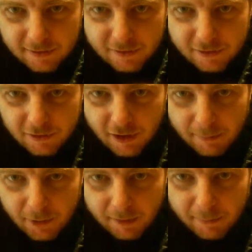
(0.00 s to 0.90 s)
strap
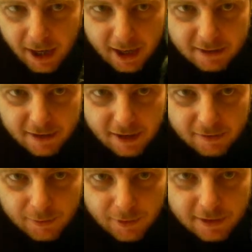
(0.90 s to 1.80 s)
on the back, so that's
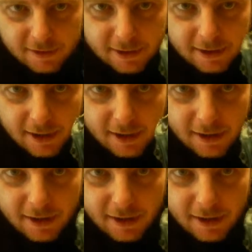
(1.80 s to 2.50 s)
all nicely done.